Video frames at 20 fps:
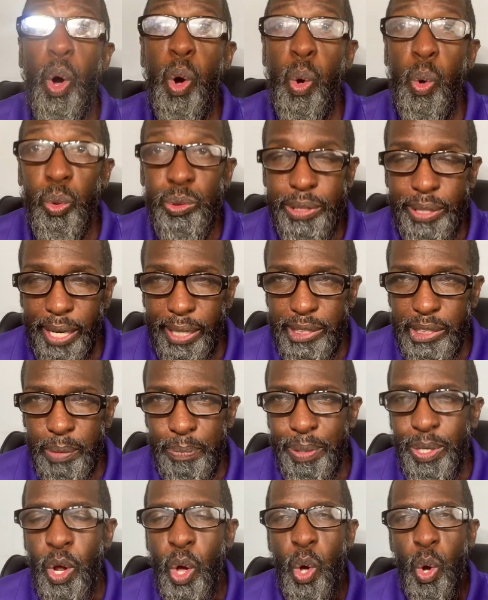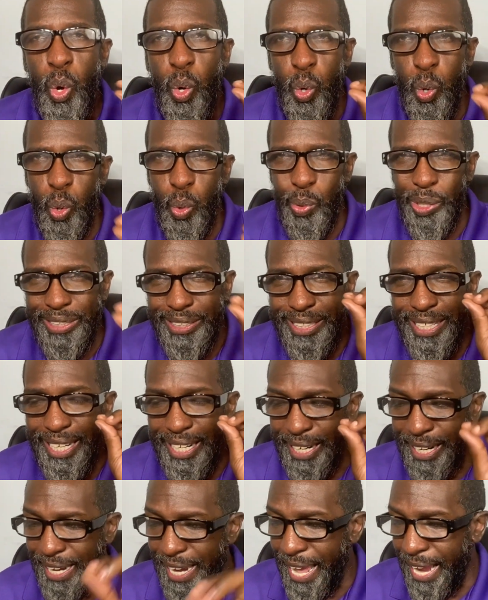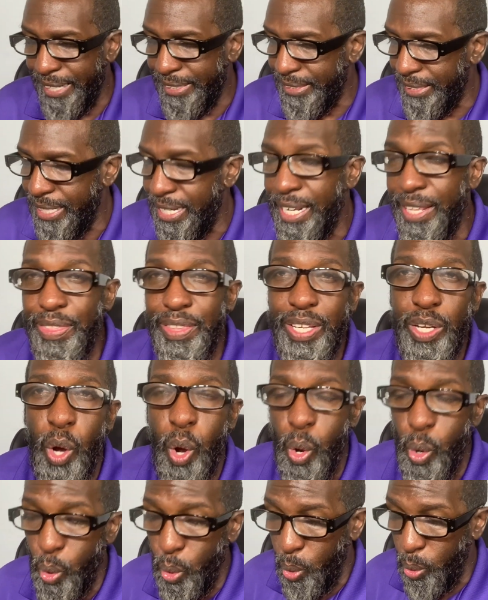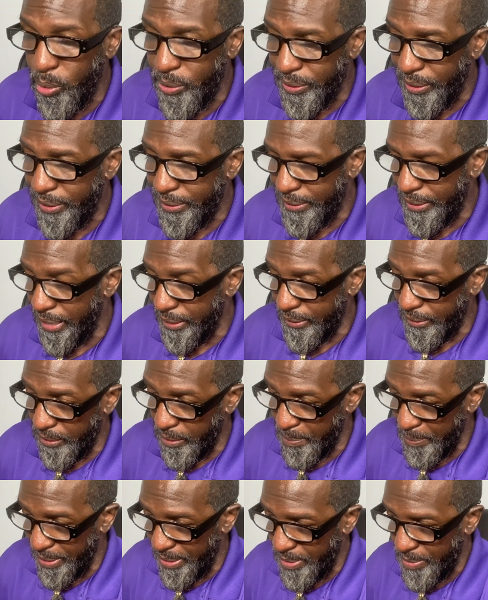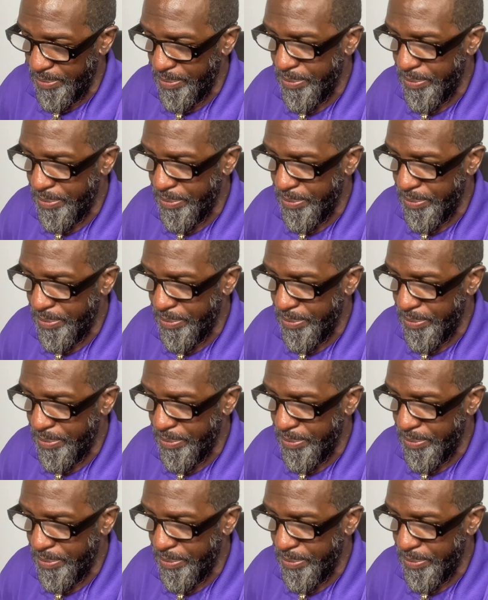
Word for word: Old Testament. Who was the elect in the Old Testament?